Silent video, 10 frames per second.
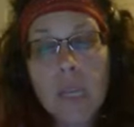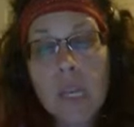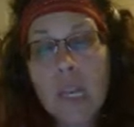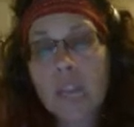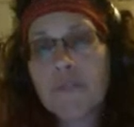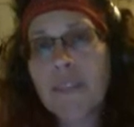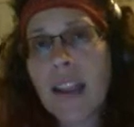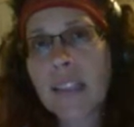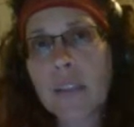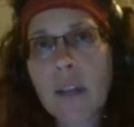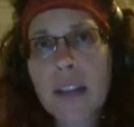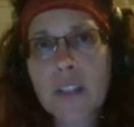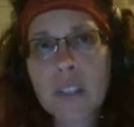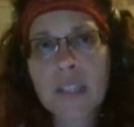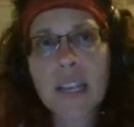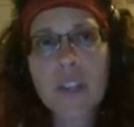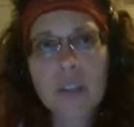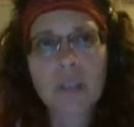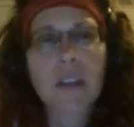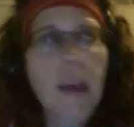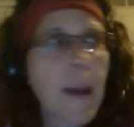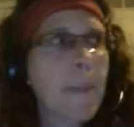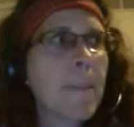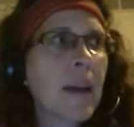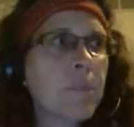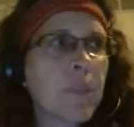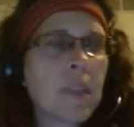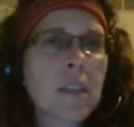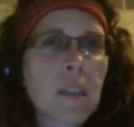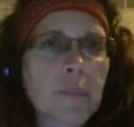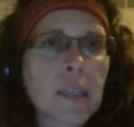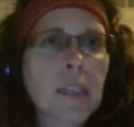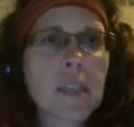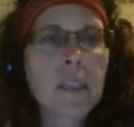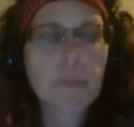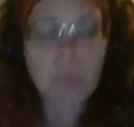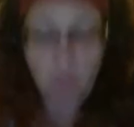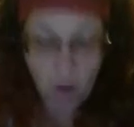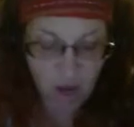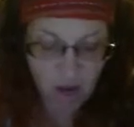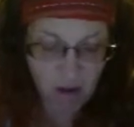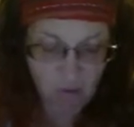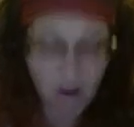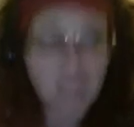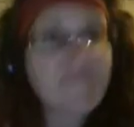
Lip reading: And finally, rationalization might be something as simple. Well, you know what?